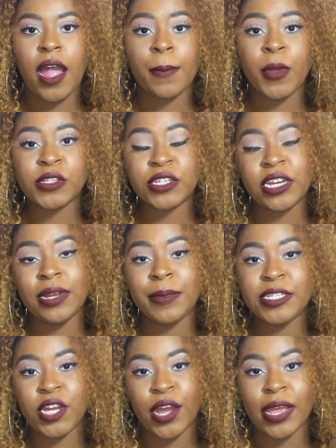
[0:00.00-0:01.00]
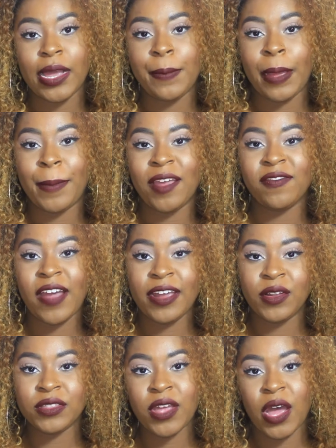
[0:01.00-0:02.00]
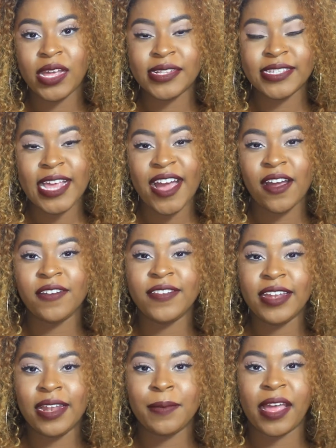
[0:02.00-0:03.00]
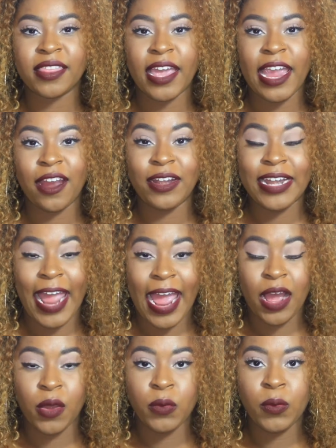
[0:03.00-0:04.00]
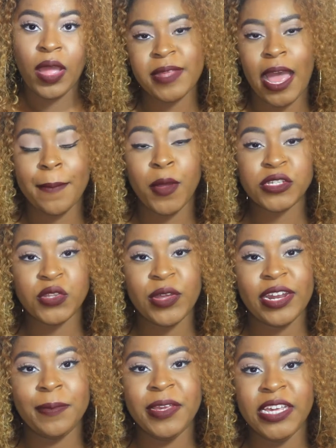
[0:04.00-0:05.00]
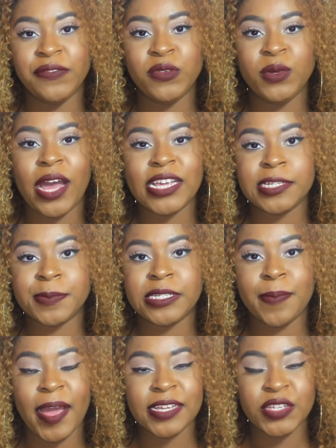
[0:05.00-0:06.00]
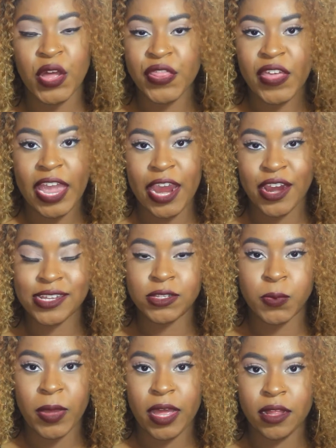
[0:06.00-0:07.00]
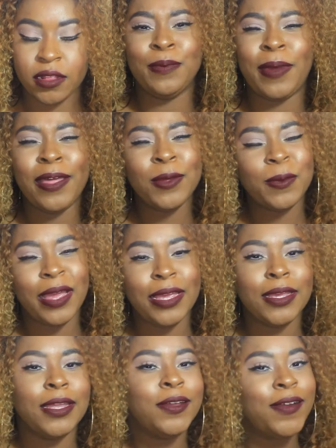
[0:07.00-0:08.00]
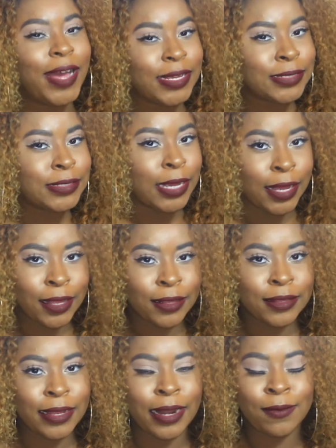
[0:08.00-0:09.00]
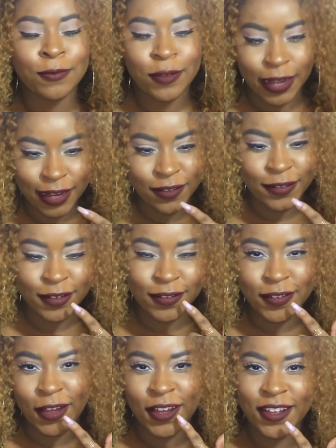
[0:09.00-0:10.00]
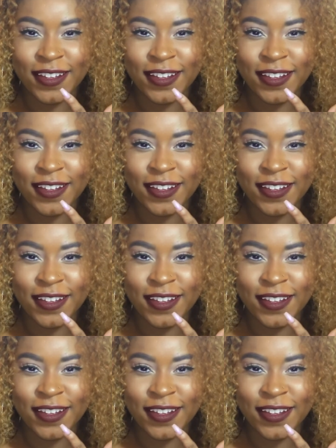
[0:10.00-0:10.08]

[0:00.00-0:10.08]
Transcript: I'm also going to be talking about my final thoughts, how I feel about the hair now. I'm also going to be giving you guys some specs on the hair as well. By the way, can you guys tell that I'm ready for fall?